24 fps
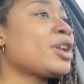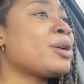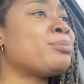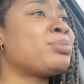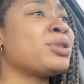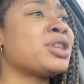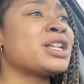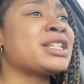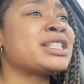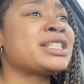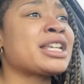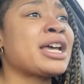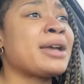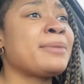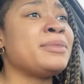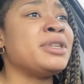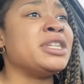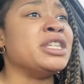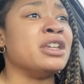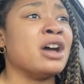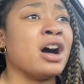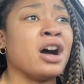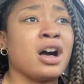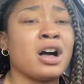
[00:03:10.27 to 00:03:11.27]
plus i'm
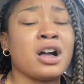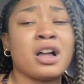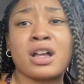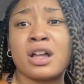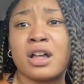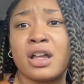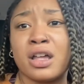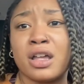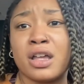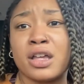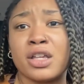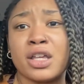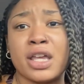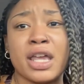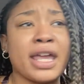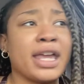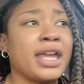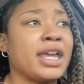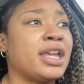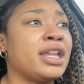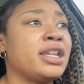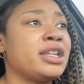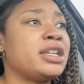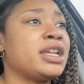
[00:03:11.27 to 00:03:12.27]
young
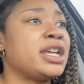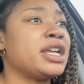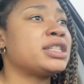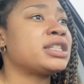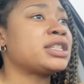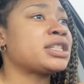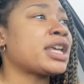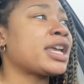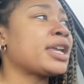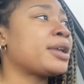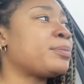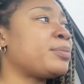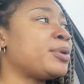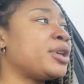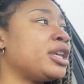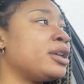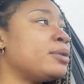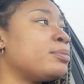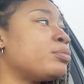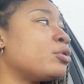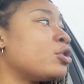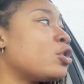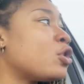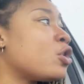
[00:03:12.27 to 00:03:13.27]
and it's like
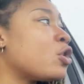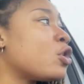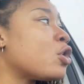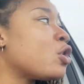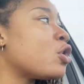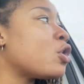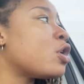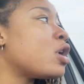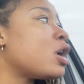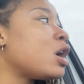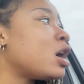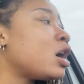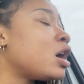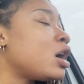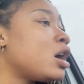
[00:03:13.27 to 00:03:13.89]
people